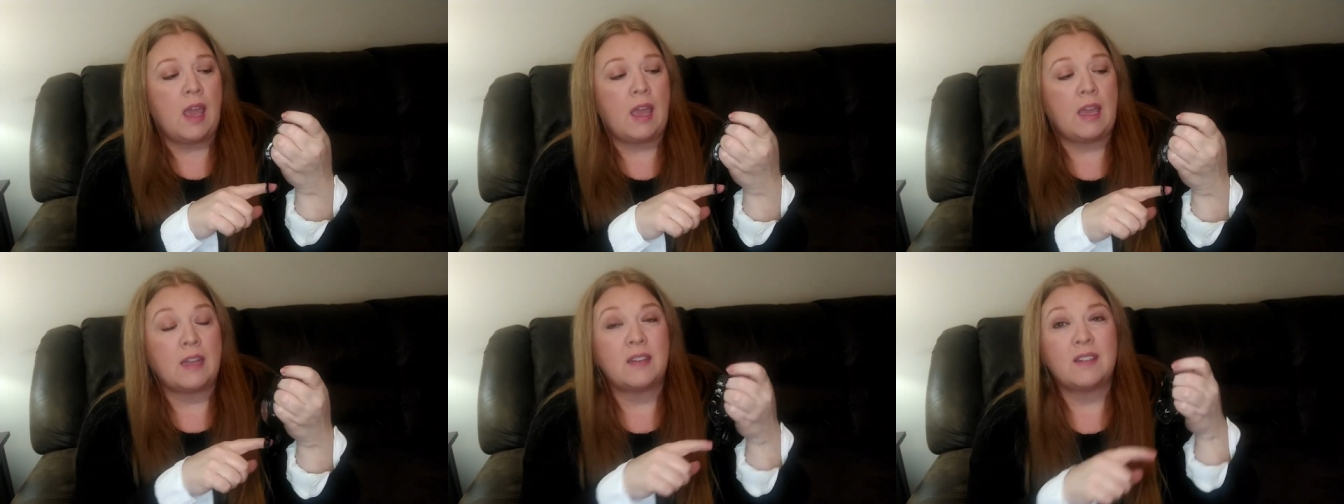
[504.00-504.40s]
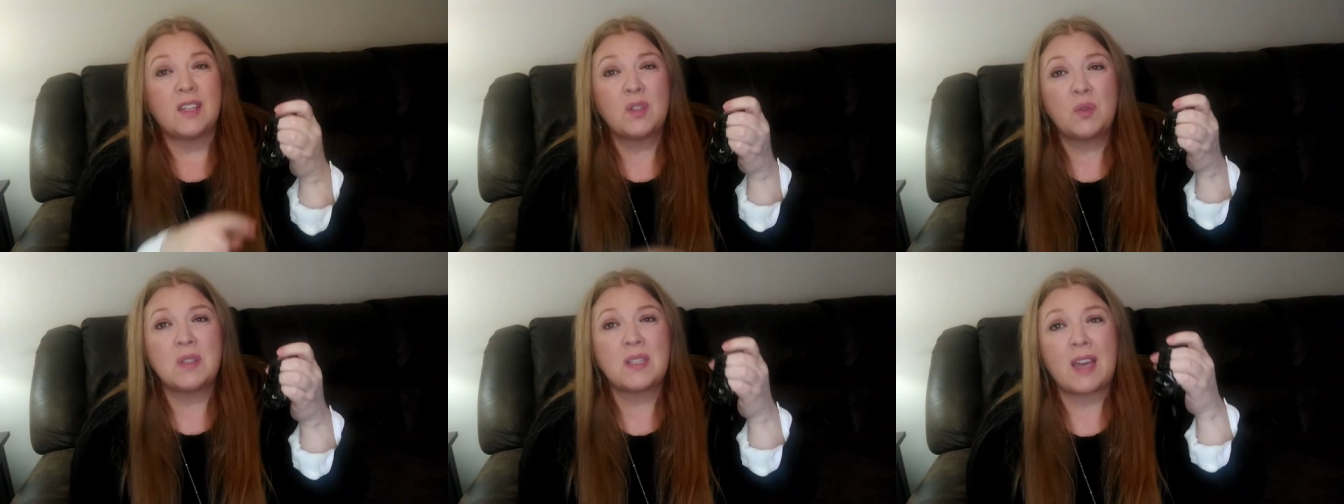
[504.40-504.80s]
And
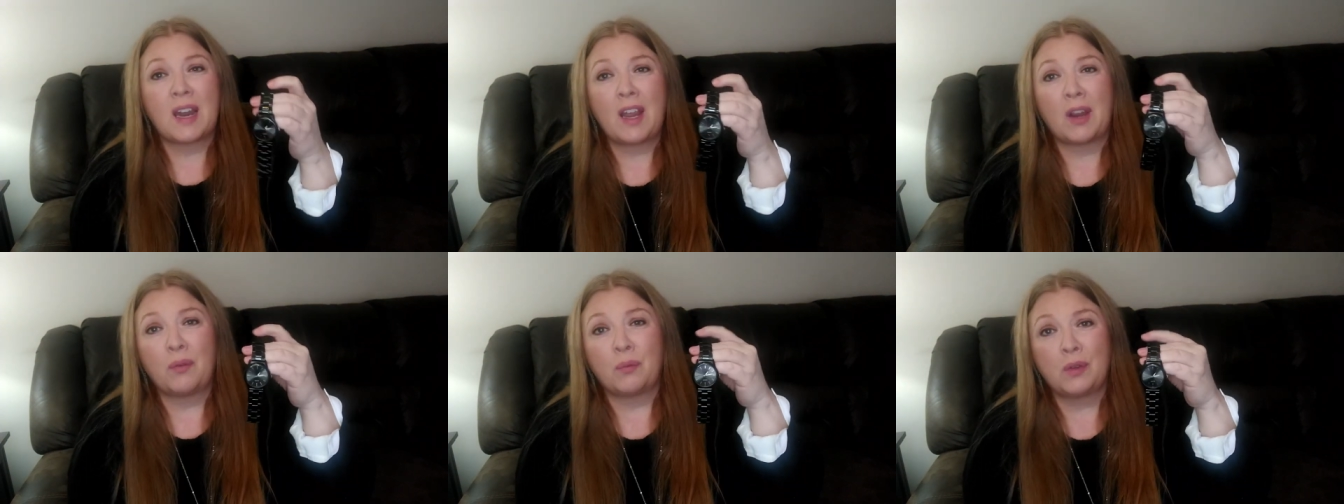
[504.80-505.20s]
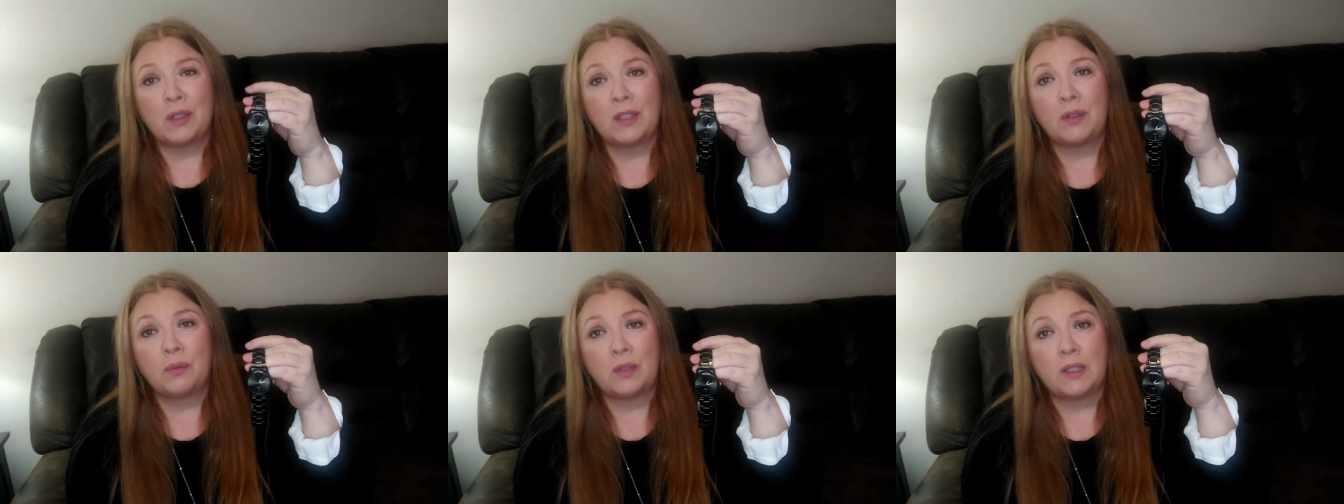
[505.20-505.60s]
this was at a
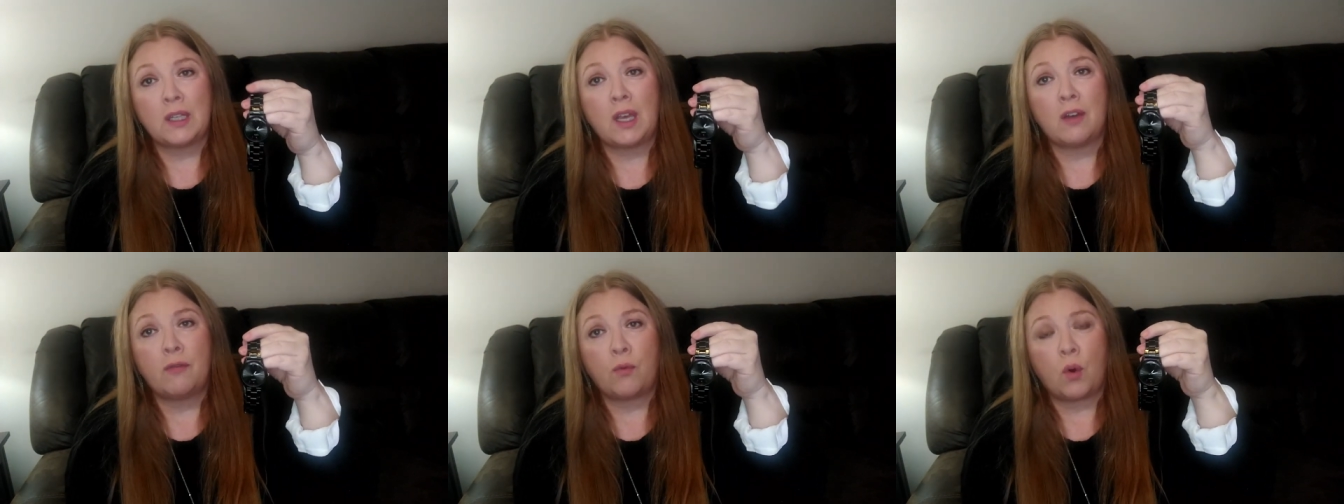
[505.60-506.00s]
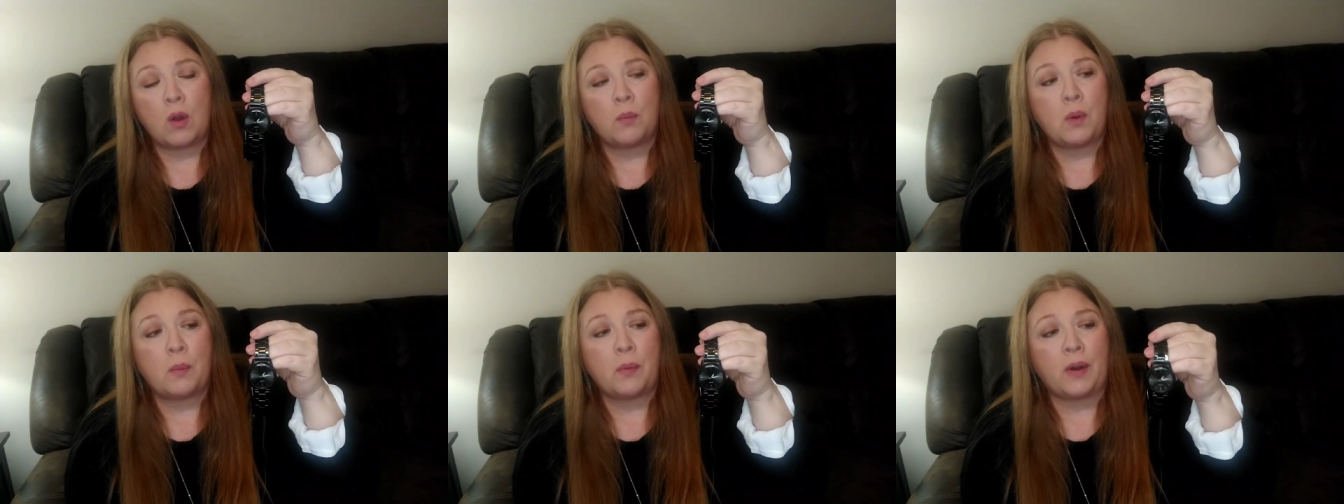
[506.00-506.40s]
really, really
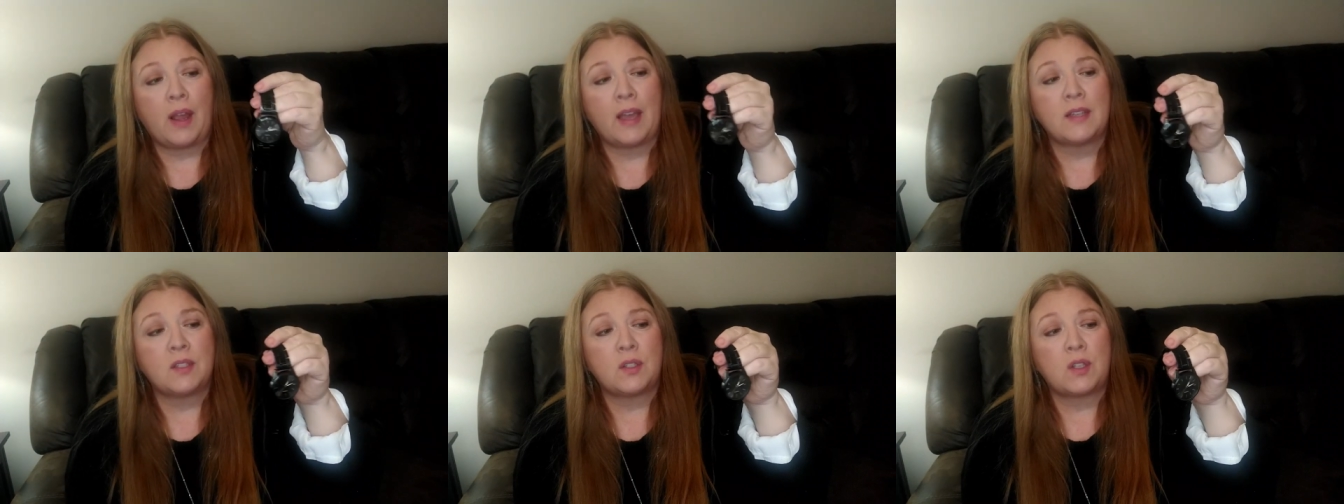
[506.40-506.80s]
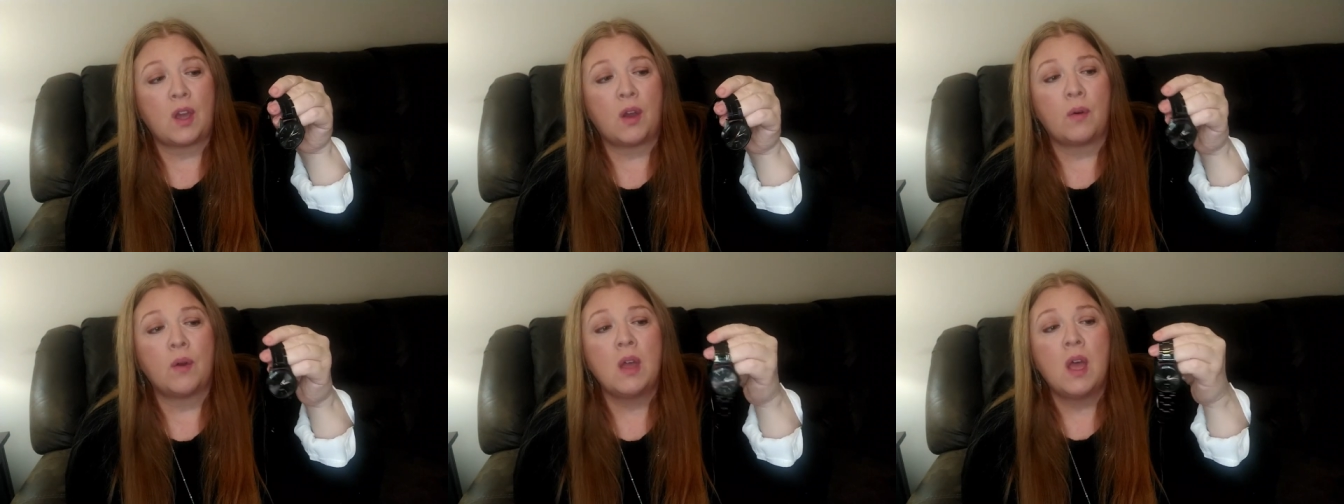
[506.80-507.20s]
affordable price,
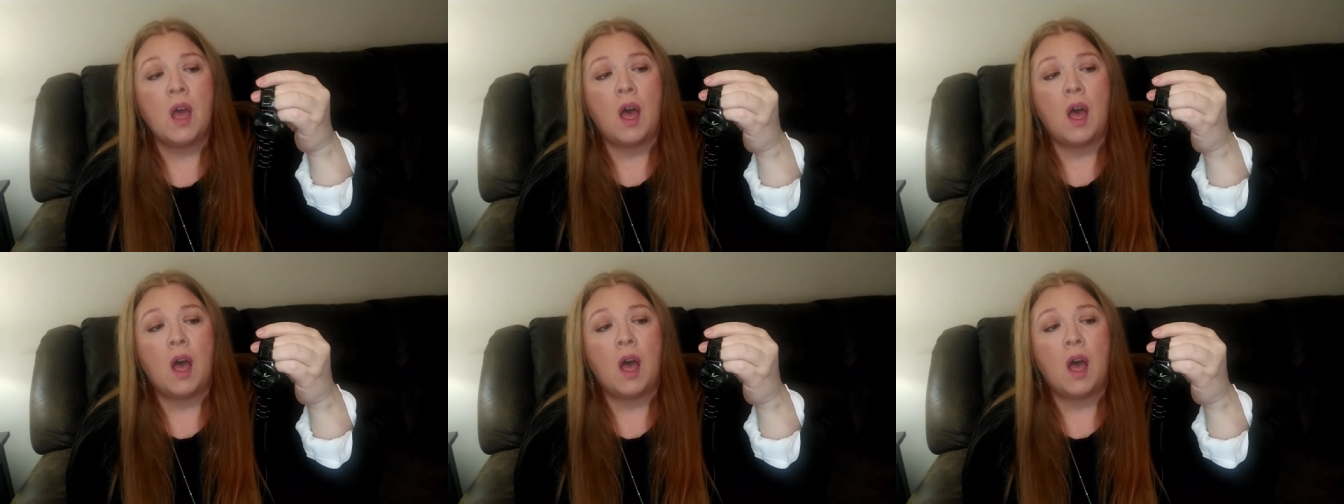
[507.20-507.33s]
so